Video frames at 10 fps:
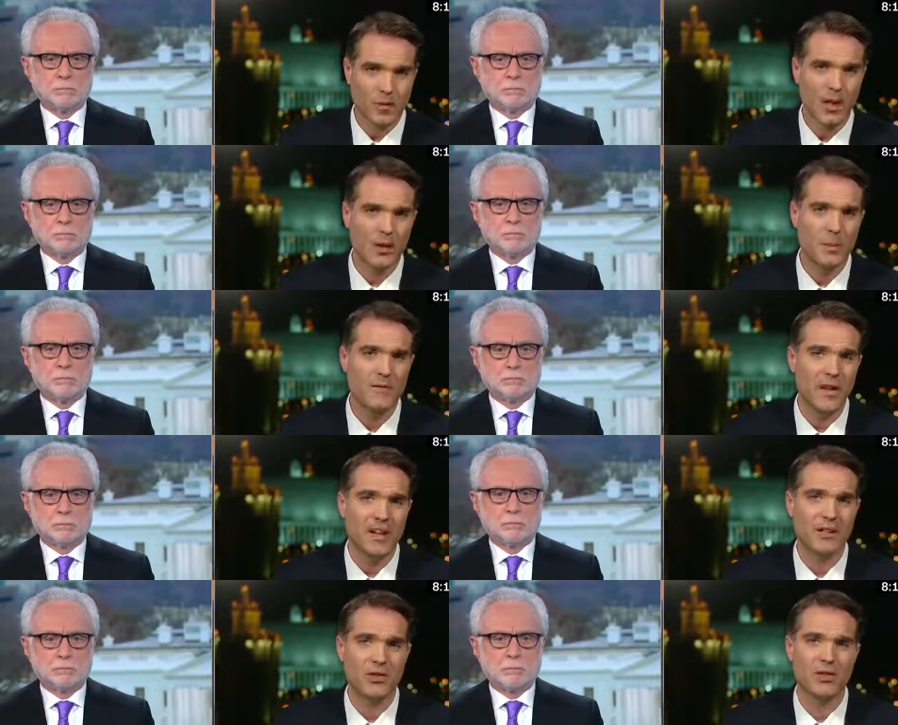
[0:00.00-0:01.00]
Speaker 1: And it'll be
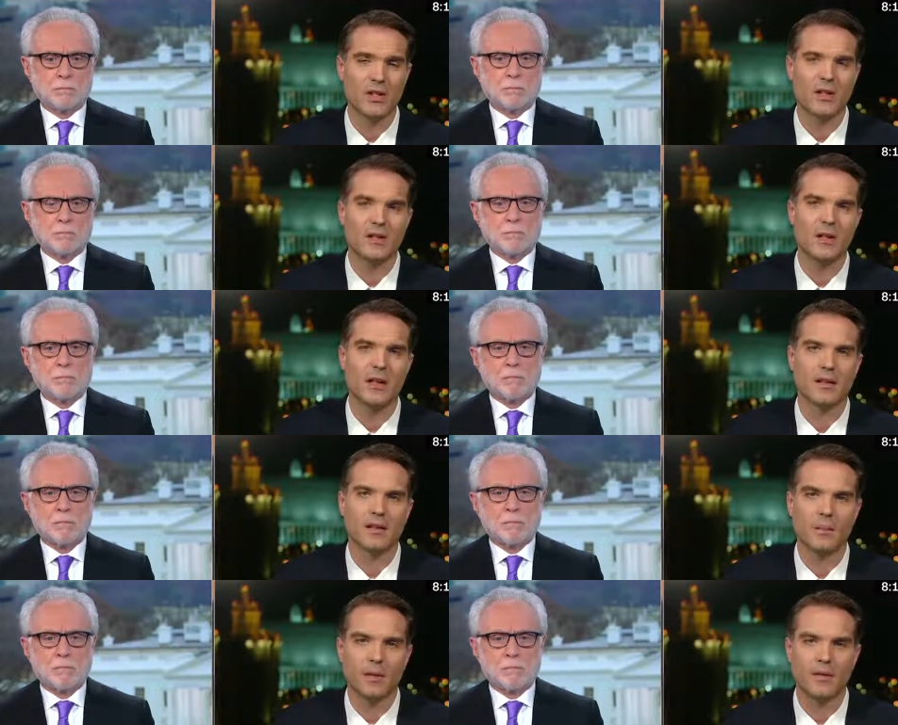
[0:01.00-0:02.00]
very interesting to see in the next
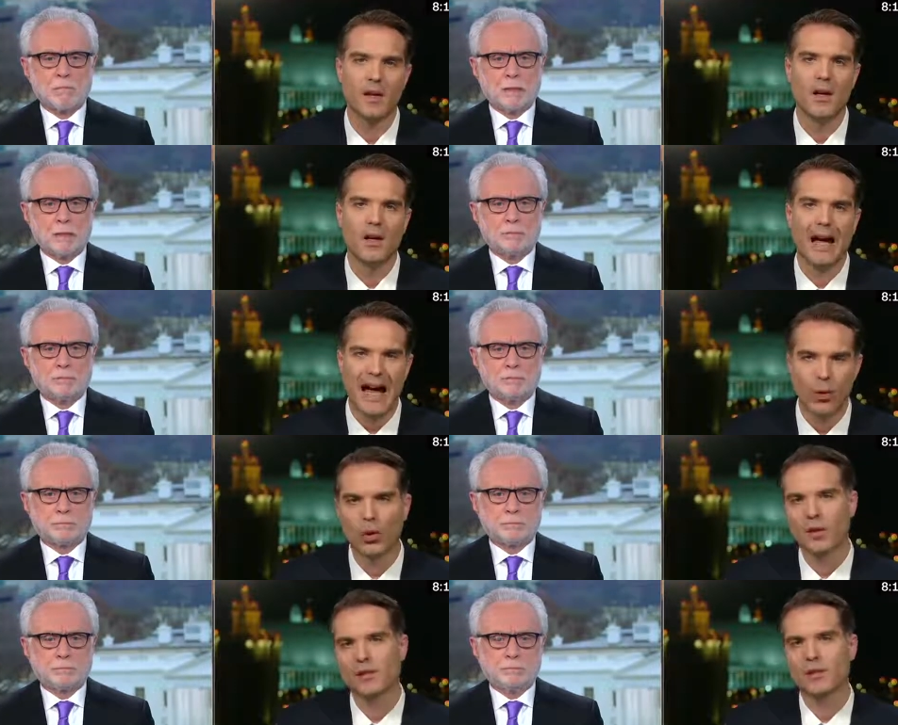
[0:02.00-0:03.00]
couple of
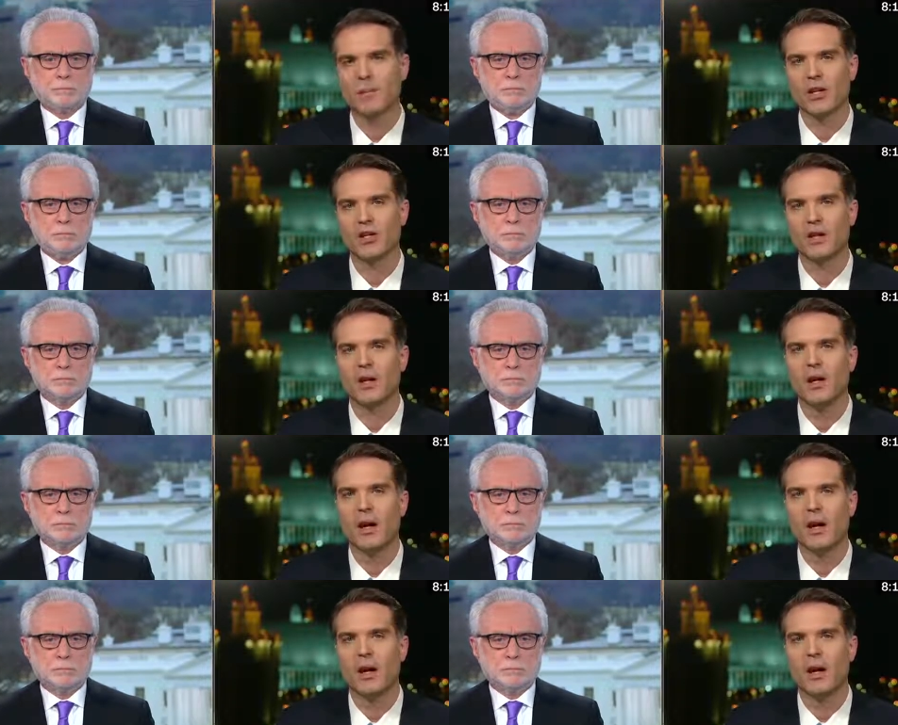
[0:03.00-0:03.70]
hours, especially,